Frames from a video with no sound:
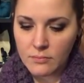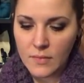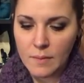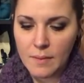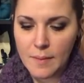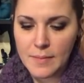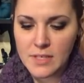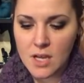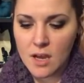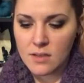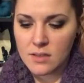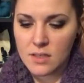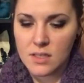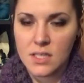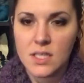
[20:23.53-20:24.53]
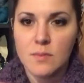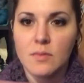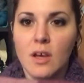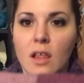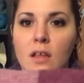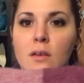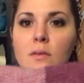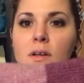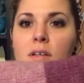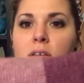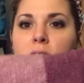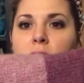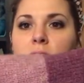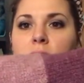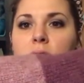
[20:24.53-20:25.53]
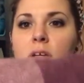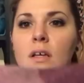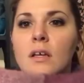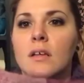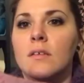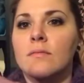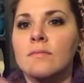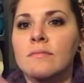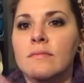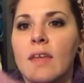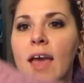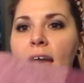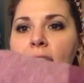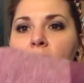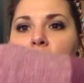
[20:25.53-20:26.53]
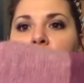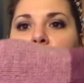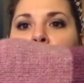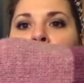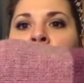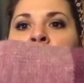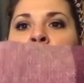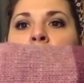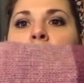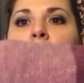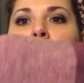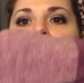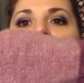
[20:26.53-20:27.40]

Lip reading: Maybe toss it in some color work hat or something. But yep,